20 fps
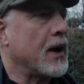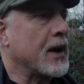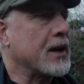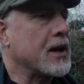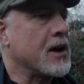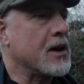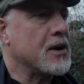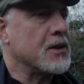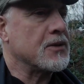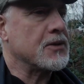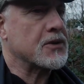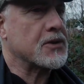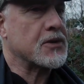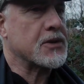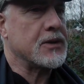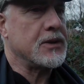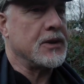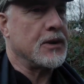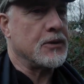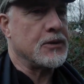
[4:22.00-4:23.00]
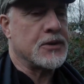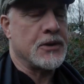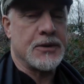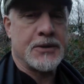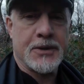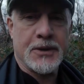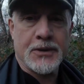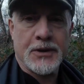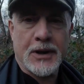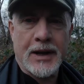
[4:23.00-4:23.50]
I can't, you know, do,
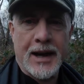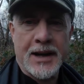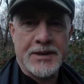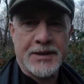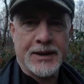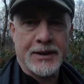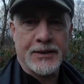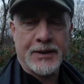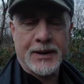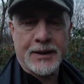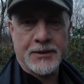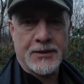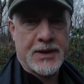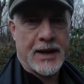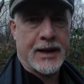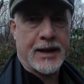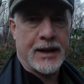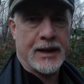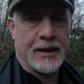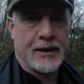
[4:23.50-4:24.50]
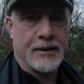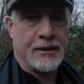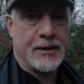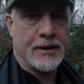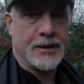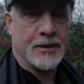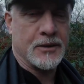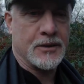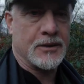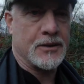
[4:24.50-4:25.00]
do the classic thing of taking,
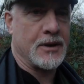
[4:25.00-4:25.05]
you know,